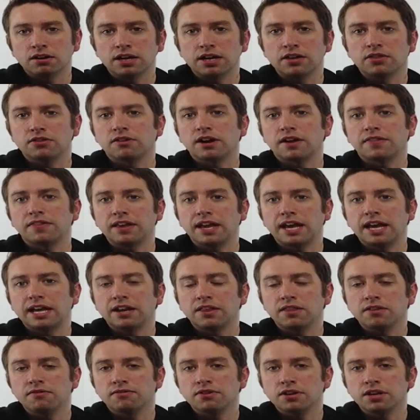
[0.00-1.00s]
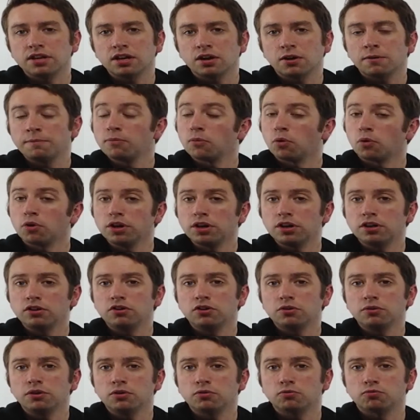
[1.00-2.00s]
either at the end of the video or you can
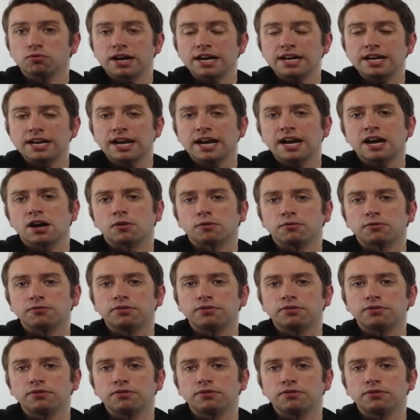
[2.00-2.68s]
do it right now.